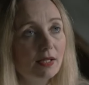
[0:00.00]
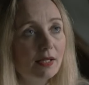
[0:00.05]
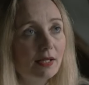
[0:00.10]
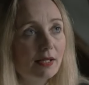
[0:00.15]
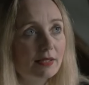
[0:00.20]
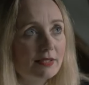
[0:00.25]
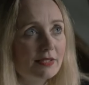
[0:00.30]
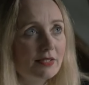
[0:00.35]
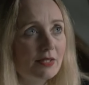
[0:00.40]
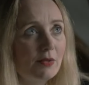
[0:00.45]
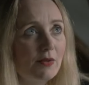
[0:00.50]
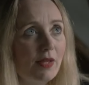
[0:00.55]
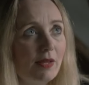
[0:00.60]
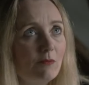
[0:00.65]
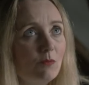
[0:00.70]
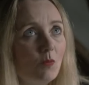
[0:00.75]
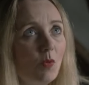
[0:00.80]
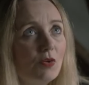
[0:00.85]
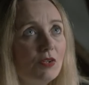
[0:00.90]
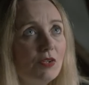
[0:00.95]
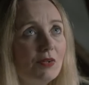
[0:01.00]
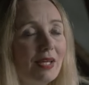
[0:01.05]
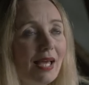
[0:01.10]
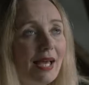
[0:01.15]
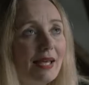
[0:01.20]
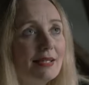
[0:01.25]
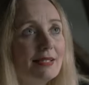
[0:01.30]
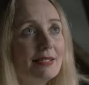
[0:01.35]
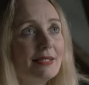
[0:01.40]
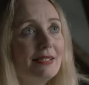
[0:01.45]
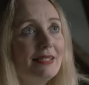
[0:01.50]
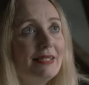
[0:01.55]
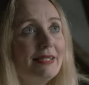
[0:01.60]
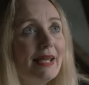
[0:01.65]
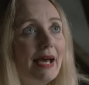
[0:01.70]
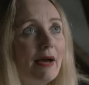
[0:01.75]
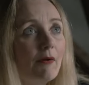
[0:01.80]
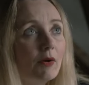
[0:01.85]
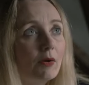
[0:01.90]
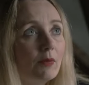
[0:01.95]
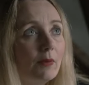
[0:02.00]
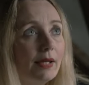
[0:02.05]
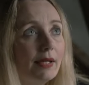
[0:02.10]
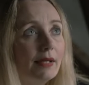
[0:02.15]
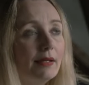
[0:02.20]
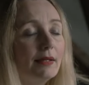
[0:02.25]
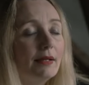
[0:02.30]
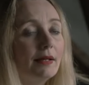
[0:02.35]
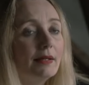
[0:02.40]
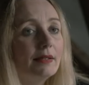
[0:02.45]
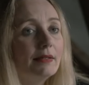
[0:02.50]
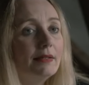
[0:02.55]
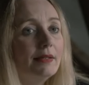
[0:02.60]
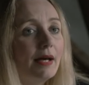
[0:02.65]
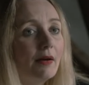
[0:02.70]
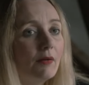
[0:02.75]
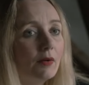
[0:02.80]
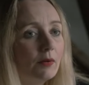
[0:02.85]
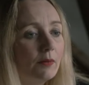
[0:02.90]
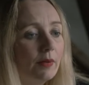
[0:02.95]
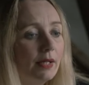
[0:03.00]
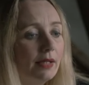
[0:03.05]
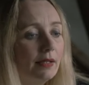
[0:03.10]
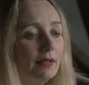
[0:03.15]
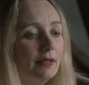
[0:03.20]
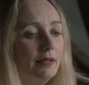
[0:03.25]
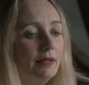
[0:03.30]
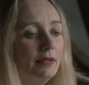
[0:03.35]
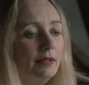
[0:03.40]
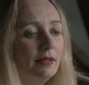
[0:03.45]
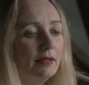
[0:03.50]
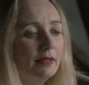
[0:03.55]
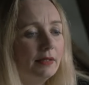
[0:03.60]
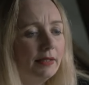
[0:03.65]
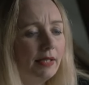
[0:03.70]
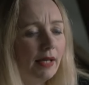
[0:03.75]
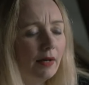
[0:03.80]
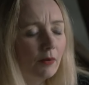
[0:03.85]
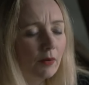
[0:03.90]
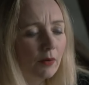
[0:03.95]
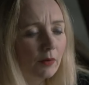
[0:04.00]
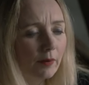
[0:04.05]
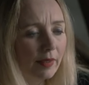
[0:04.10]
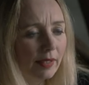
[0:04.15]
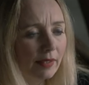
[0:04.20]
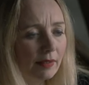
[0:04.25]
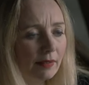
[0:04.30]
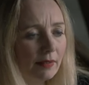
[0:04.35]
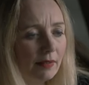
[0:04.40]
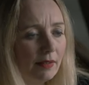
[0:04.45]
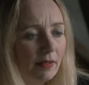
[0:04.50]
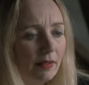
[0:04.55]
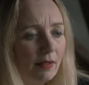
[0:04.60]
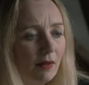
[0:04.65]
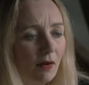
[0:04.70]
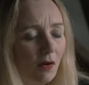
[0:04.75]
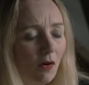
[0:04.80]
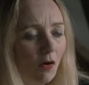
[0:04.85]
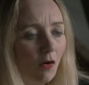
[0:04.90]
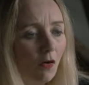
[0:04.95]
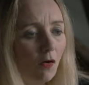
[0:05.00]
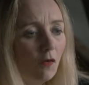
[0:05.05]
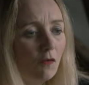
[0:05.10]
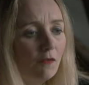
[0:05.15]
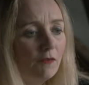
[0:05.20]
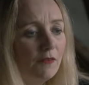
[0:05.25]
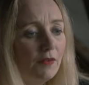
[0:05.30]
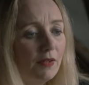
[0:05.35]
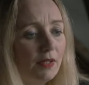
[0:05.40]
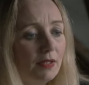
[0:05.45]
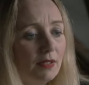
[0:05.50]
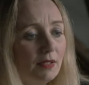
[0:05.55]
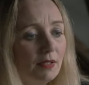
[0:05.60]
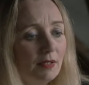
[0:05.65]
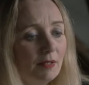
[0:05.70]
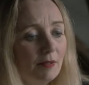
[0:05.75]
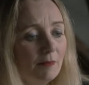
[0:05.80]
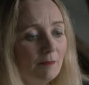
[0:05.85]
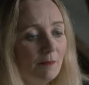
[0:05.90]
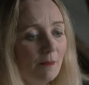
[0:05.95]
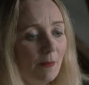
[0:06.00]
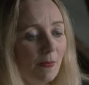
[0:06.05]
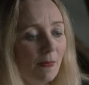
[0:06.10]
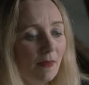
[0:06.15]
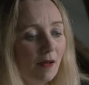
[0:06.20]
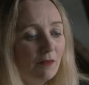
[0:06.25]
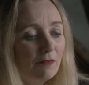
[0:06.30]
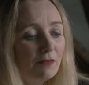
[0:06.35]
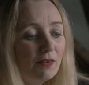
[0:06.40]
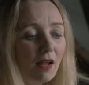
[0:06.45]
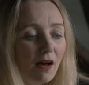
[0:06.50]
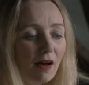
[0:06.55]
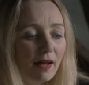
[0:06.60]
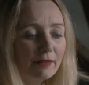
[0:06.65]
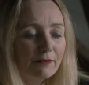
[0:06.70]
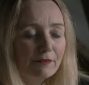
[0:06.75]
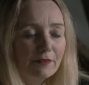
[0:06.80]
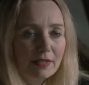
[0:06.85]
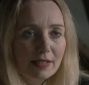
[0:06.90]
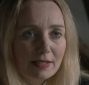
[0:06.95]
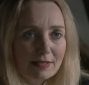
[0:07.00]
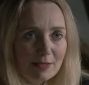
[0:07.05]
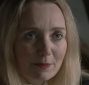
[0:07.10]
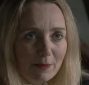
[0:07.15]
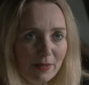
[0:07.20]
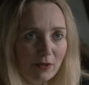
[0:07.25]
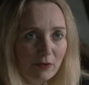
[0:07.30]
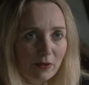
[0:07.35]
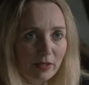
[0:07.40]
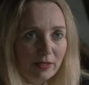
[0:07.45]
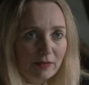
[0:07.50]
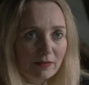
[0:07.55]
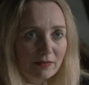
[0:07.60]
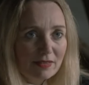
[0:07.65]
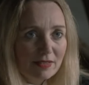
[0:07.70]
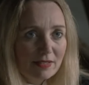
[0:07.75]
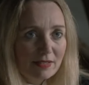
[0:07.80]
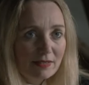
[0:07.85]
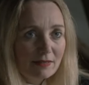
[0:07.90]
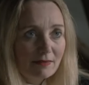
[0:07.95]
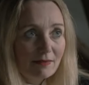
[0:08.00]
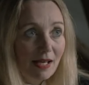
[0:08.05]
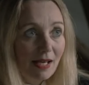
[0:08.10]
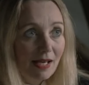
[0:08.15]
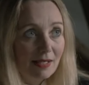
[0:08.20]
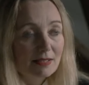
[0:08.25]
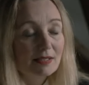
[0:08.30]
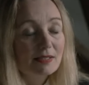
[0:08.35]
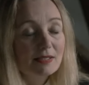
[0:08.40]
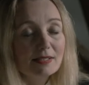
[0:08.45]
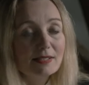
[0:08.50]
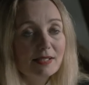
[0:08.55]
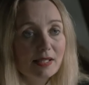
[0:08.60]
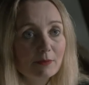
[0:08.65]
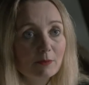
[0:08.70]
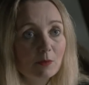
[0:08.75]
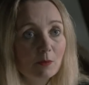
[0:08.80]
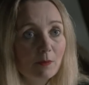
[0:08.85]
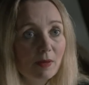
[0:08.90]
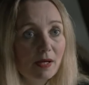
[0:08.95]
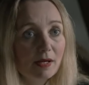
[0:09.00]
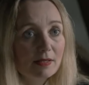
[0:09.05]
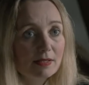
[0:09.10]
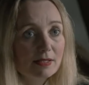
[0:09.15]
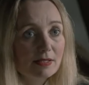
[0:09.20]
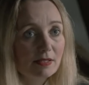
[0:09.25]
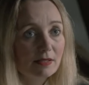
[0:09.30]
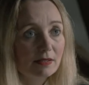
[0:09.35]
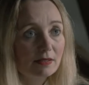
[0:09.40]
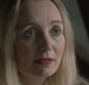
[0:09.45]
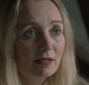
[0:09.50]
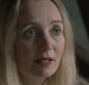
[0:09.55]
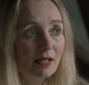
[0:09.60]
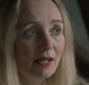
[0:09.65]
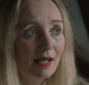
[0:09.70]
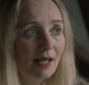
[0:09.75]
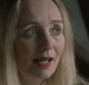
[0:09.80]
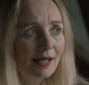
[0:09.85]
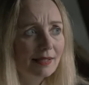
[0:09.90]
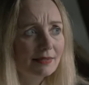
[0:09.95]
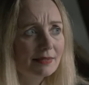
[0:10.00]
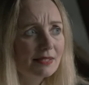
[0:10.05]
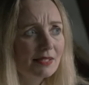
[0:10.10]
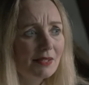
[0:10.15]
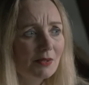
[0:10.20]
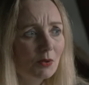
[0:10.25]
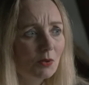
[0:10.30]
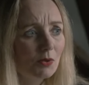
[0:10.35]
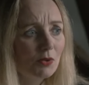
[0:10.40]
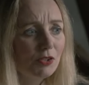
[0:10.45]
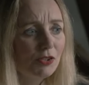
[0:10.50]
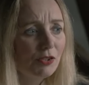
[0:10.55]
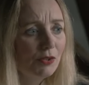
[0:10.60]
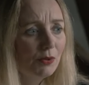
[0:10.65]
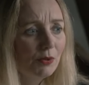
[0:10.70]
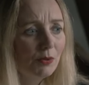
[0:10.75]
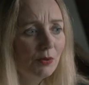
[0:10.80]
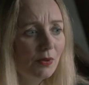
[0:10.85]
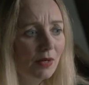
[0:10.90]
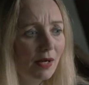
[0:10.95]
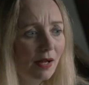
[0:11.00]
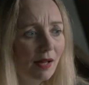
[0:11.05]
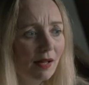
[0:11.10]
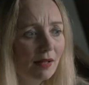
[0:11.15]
And so then what you get is a narrowing and a narrowing and a narrowing of life and experience as a disabled person until you